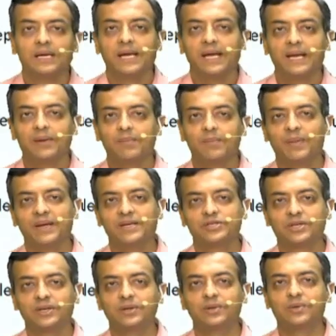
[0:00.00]
in a
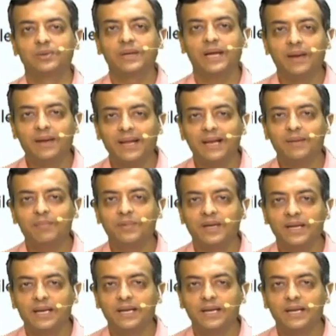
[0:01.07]
patient to help till